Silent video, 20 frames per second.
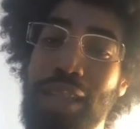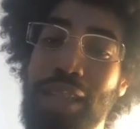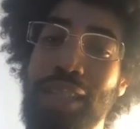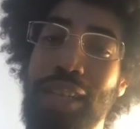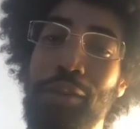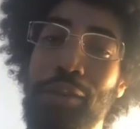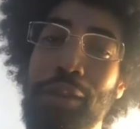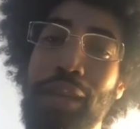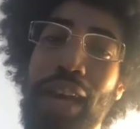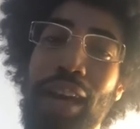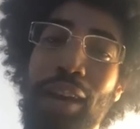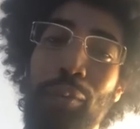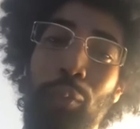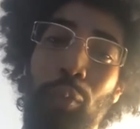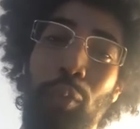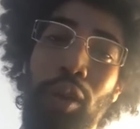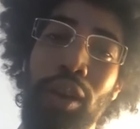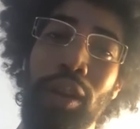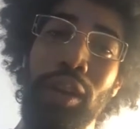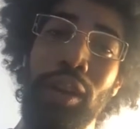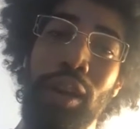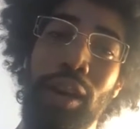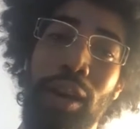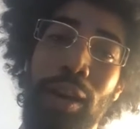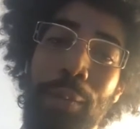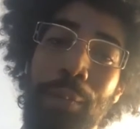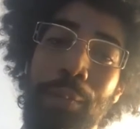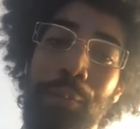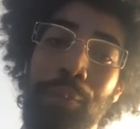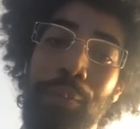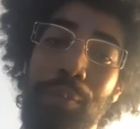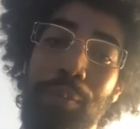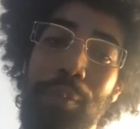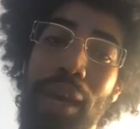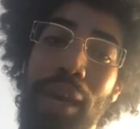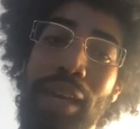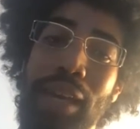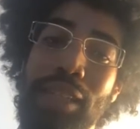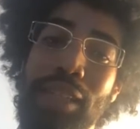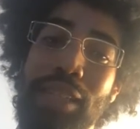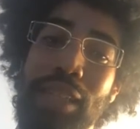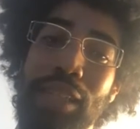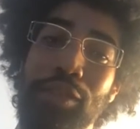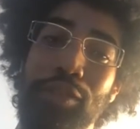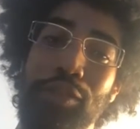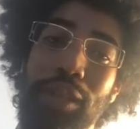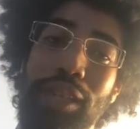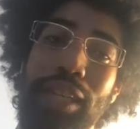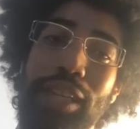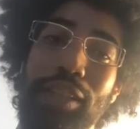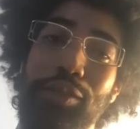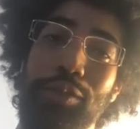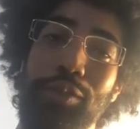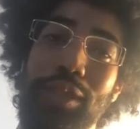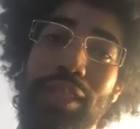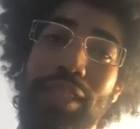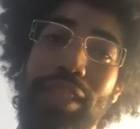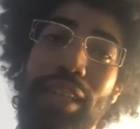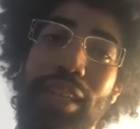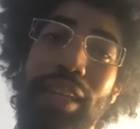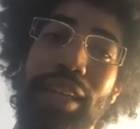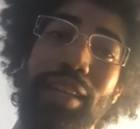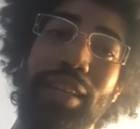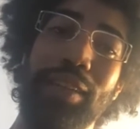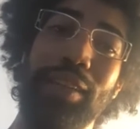because I only had one beta tester, I guess you could say.